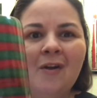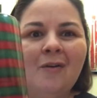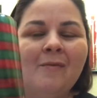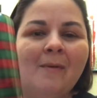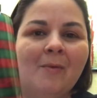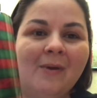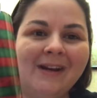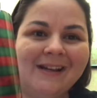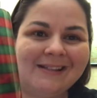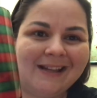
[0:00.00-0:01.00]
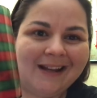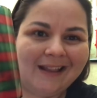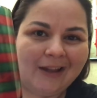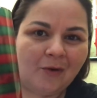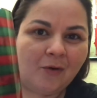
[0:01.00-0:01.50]
Remember when I said I
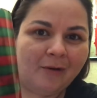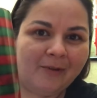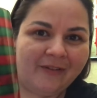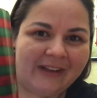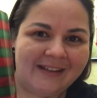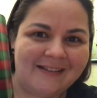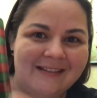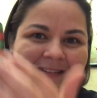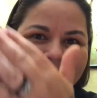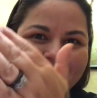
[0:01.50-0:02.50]
like horror movies?